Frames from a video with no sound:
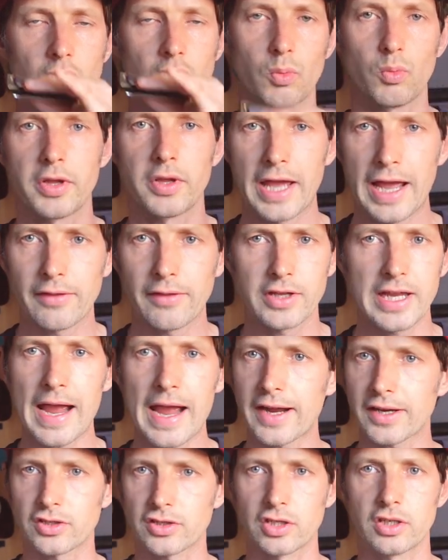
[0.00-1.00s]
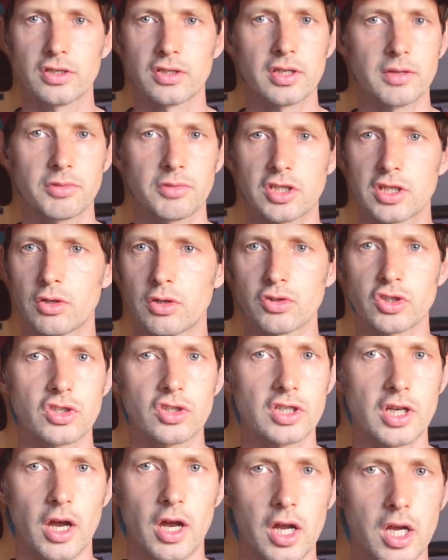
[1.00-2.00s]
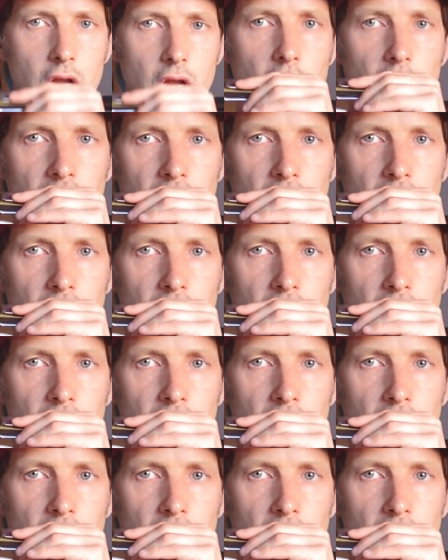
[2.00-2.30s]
without the accent, I'm still just going.